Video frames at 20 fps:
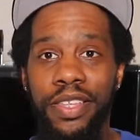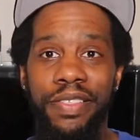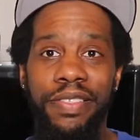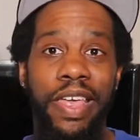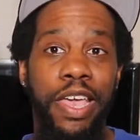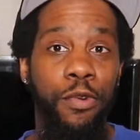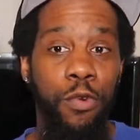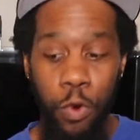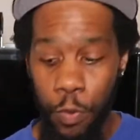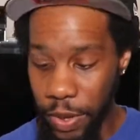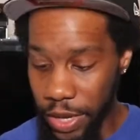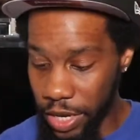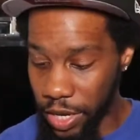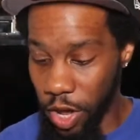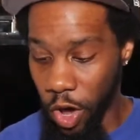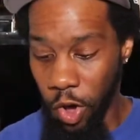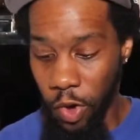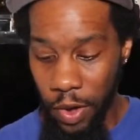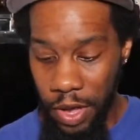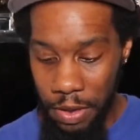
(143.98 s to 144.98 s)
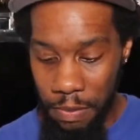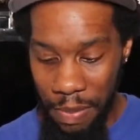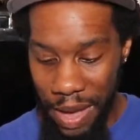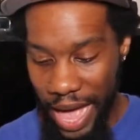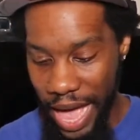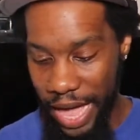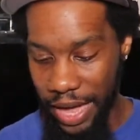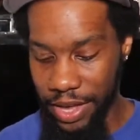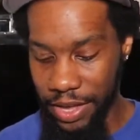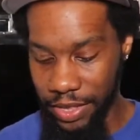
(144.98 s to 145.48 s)
they will be going
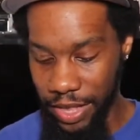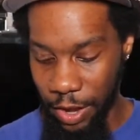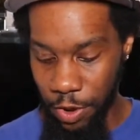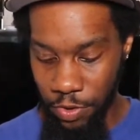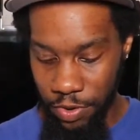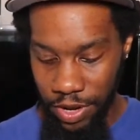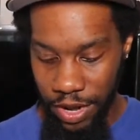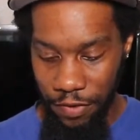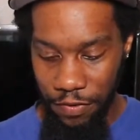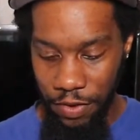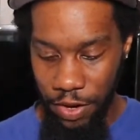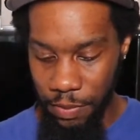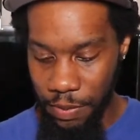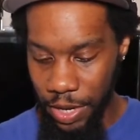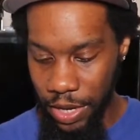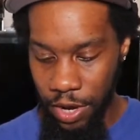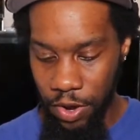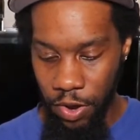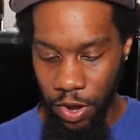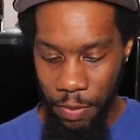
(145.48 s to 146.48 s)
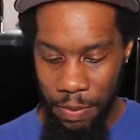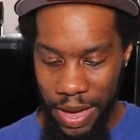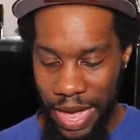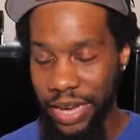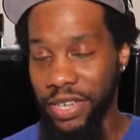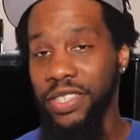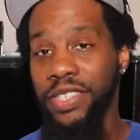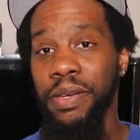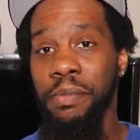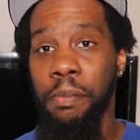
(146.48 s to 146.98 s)
back. They will definitely be going
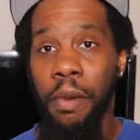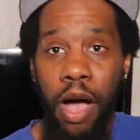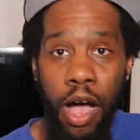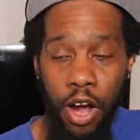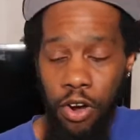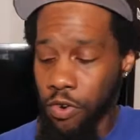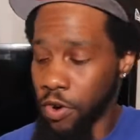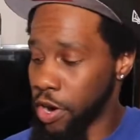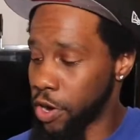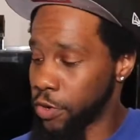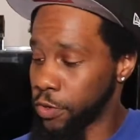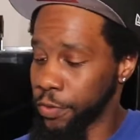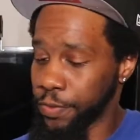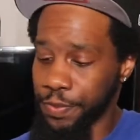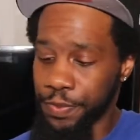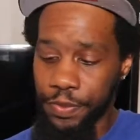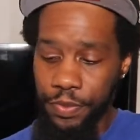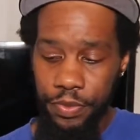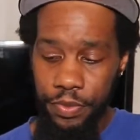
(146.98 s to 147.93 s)
back tomorrow.